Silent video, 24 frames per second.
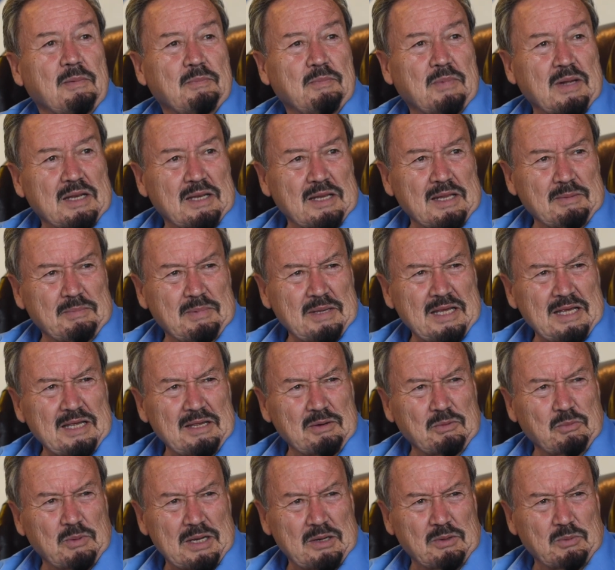But
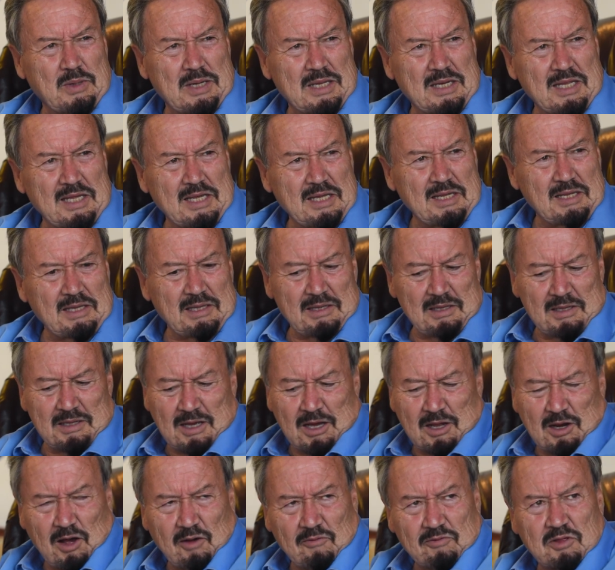he, when, when he
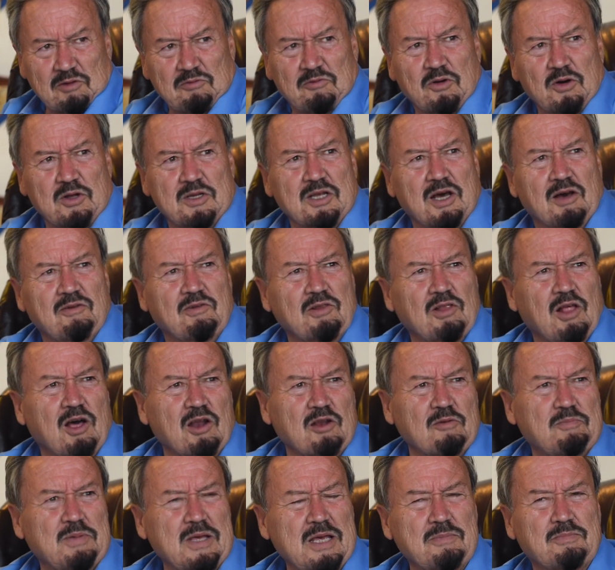cut off the foot of a
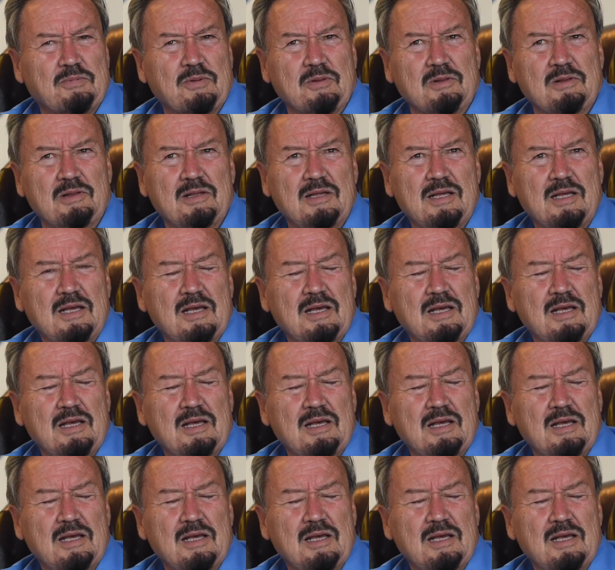lot of people,